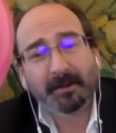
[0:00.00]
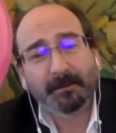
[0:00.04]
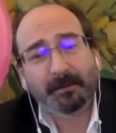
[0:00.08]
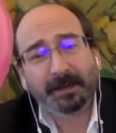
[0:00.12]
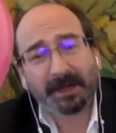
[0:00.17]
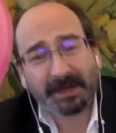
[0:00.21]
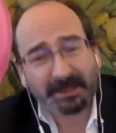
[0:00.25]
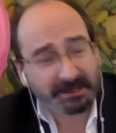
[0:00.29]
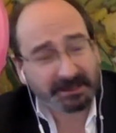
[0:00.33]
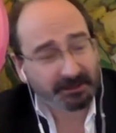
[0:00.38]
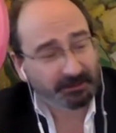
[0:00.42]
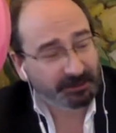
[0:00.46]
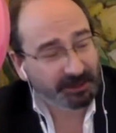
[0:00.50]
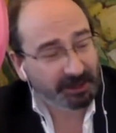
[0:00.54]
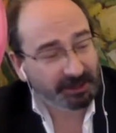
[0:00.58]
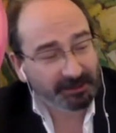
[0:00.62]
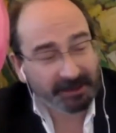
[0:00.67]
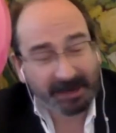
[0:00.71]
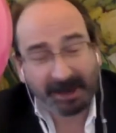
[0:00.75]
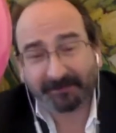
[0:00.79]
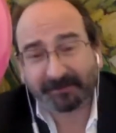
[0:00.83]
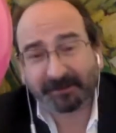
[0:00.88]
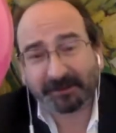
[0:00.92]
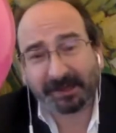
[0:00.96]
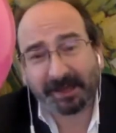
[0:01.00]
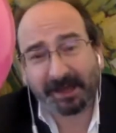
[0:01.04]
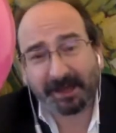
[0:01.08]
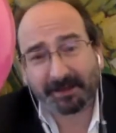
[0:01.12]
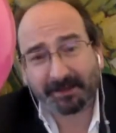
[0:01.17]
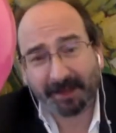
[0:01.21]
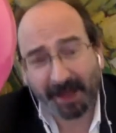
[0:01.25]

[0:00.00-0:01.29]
But actually, we don't have to get